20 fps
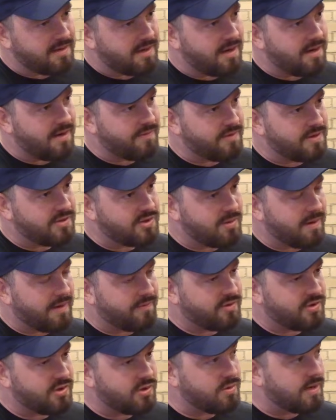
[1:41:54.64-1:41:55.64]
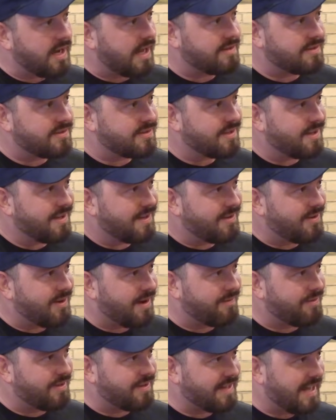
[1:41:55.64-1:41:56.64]
I love this. You have two dads.
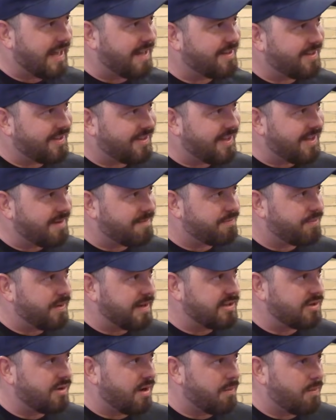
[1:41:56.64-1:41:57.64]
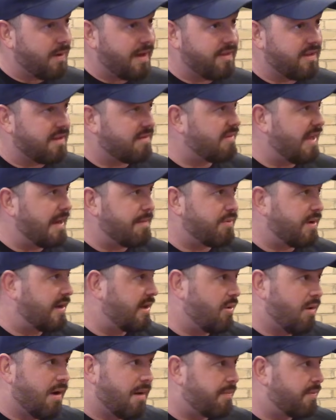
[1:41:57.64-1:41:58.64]
You have the dad that brings you up, whether they
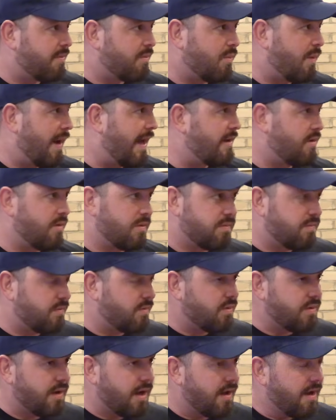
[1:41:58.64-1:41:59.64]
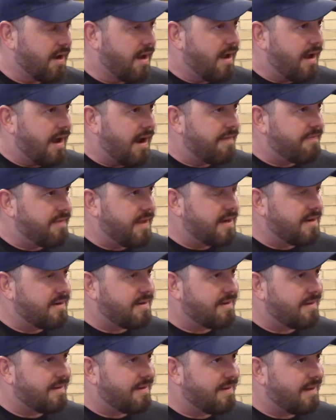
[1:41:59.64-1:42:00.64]
bring you up well or not, and
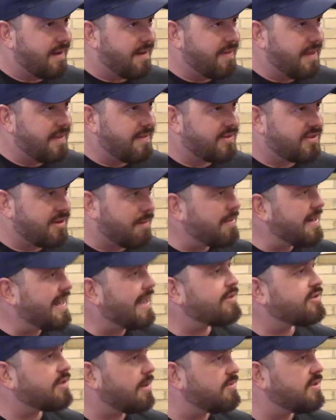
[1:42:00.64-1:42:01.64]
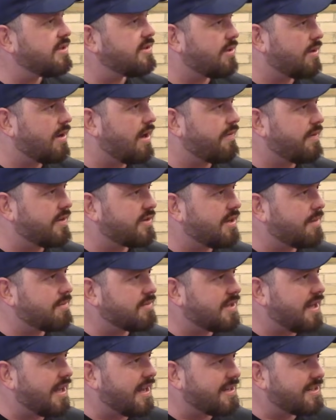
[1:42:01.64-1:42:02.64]
then somebody else comes into your life at
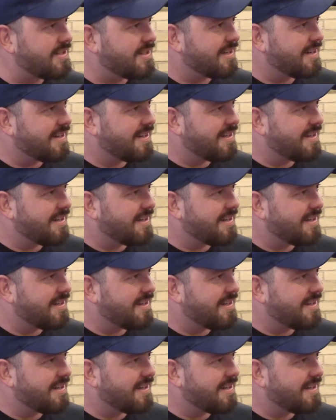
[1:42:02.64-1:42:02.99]
some stage,